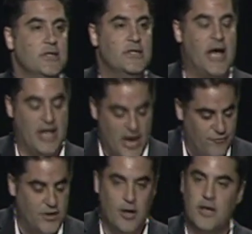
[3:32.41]
Now,
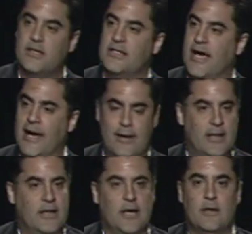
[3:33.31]
FDR did that,
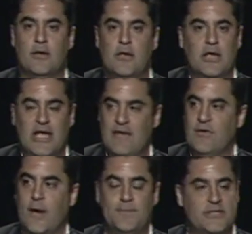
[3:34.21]
and then even
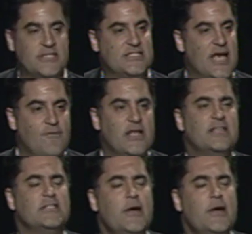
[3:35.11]
up to the 70s,